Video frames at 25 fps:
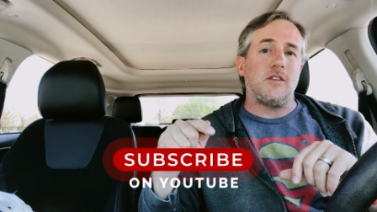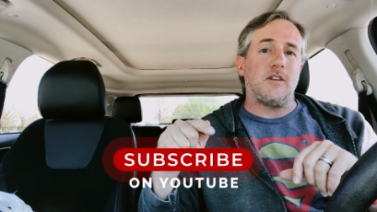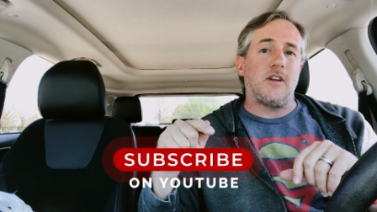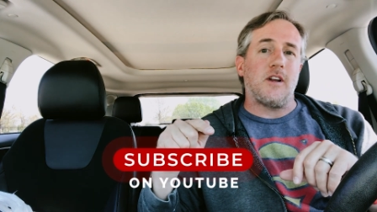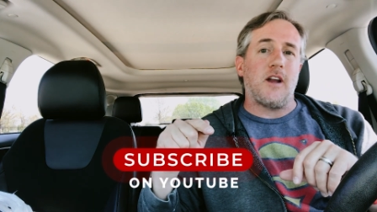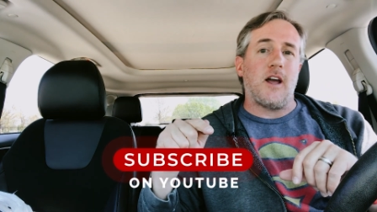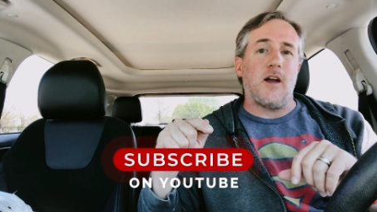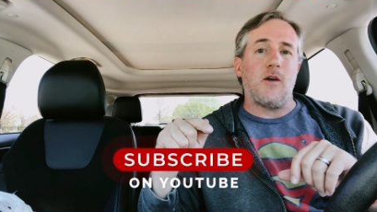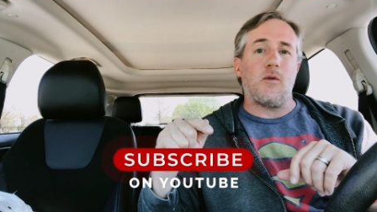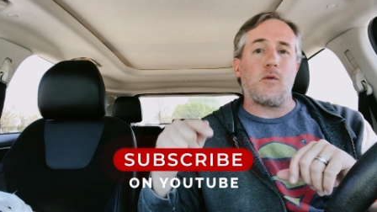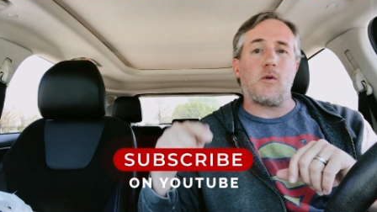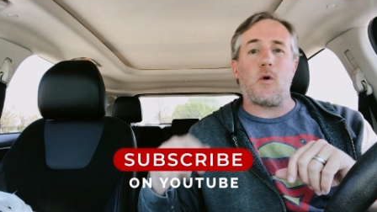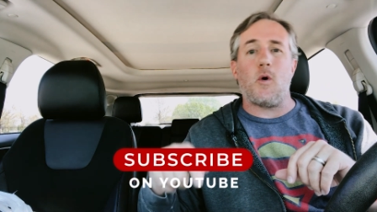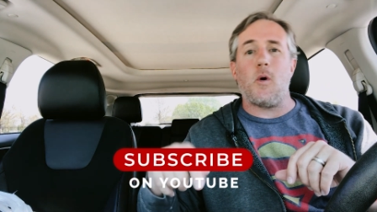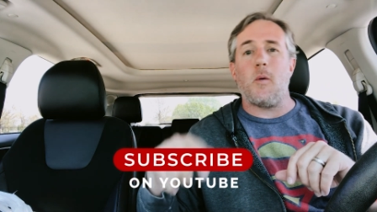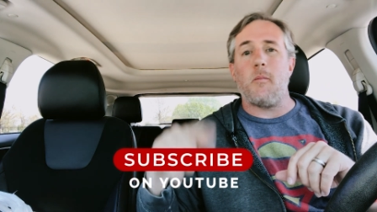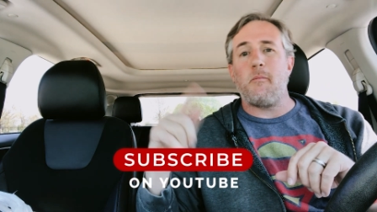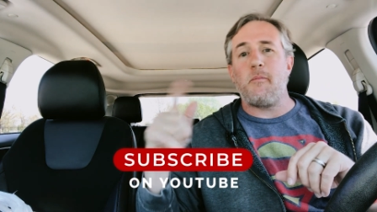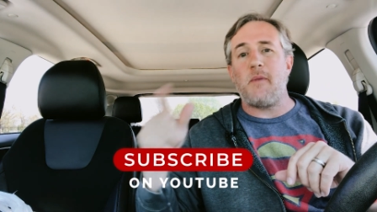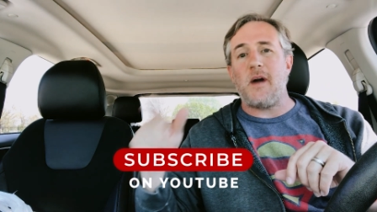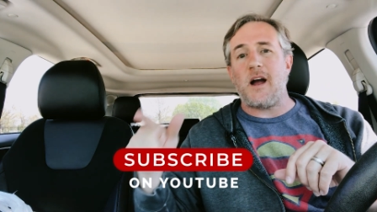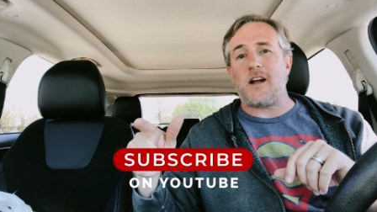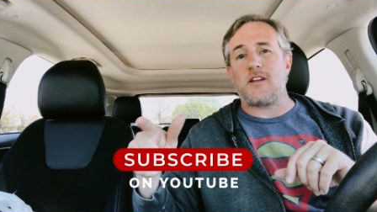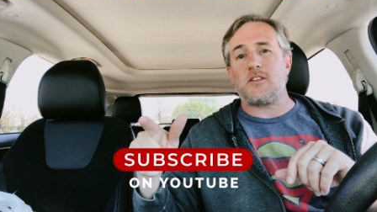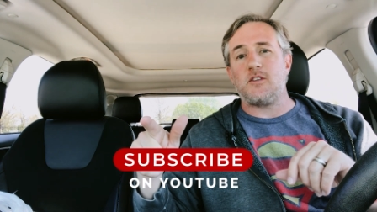Today we're going
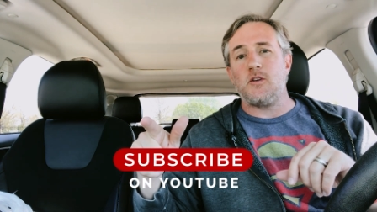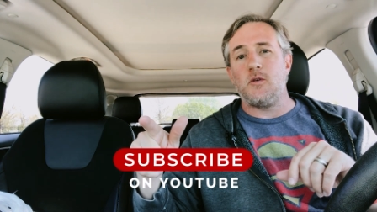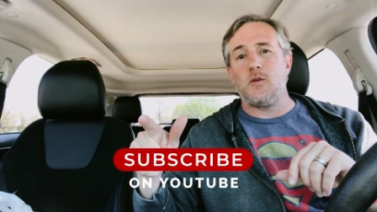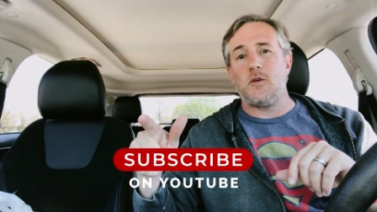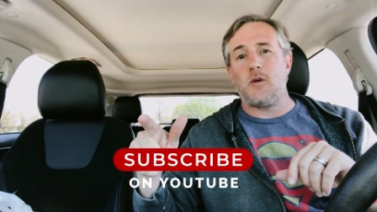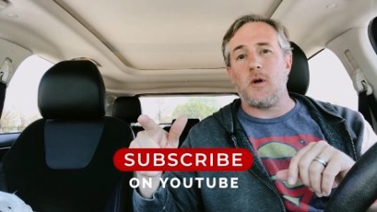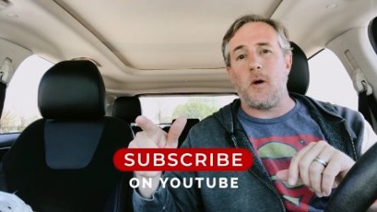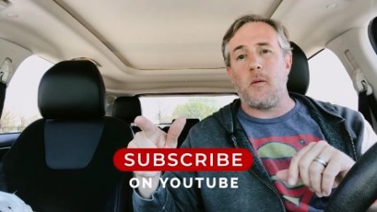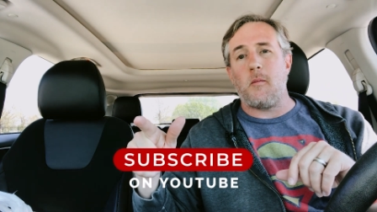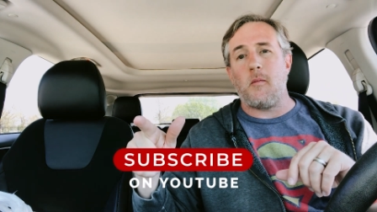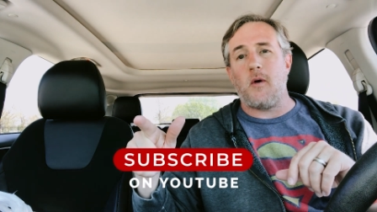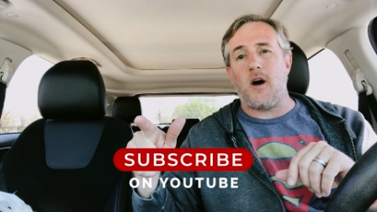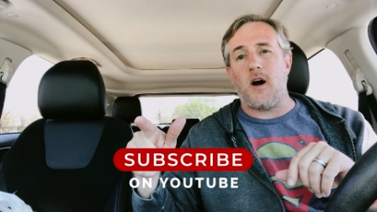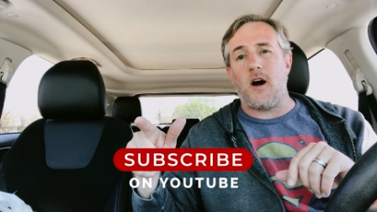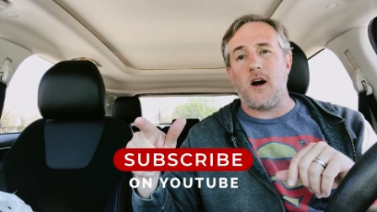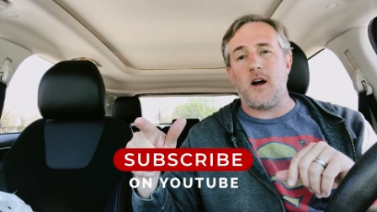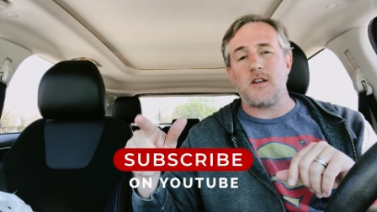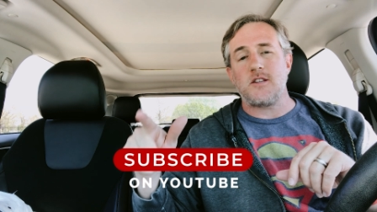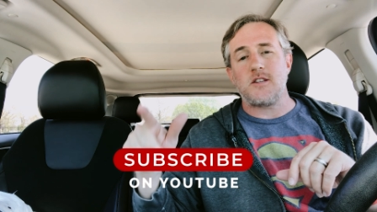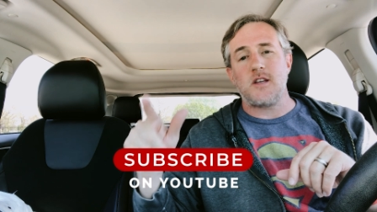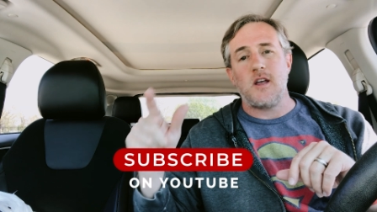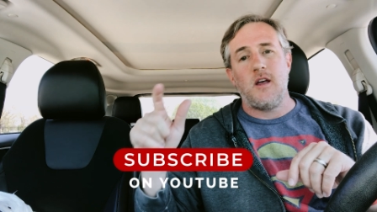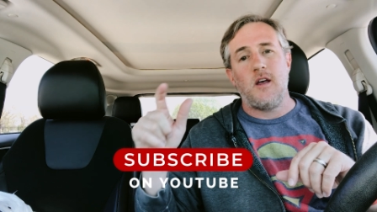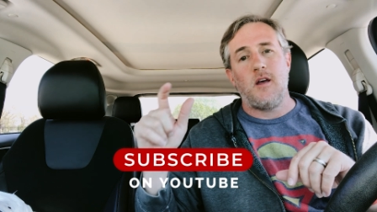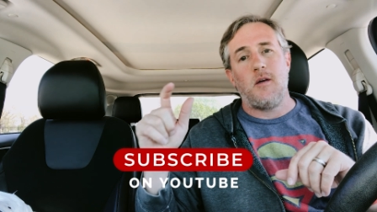back to Uno
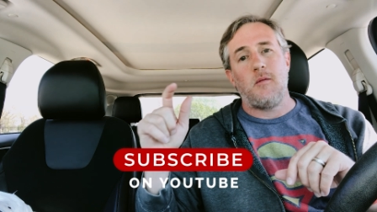Mas.